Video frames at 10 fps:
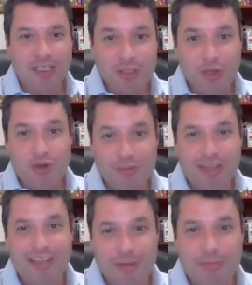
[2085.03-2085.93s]
2
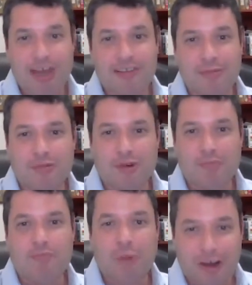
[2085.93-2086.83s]
million Muslims were
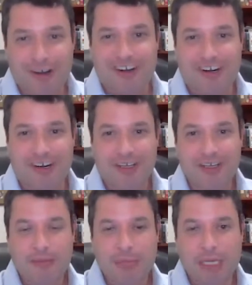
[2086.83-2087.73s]
murdered
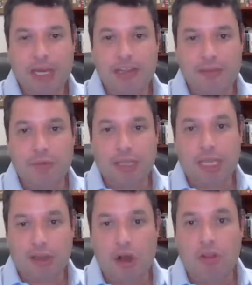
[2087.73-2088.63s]
because of what
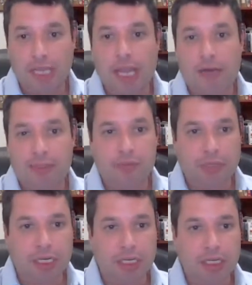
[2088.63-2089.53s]
they called the Arab
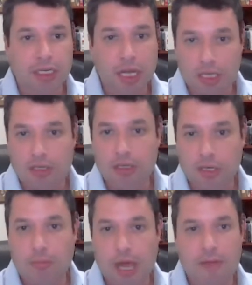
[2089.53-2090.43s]
Spring under the
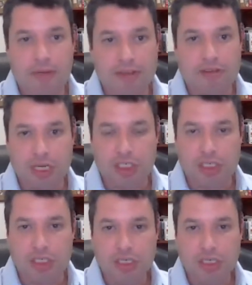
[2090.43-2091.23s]
Obama administration.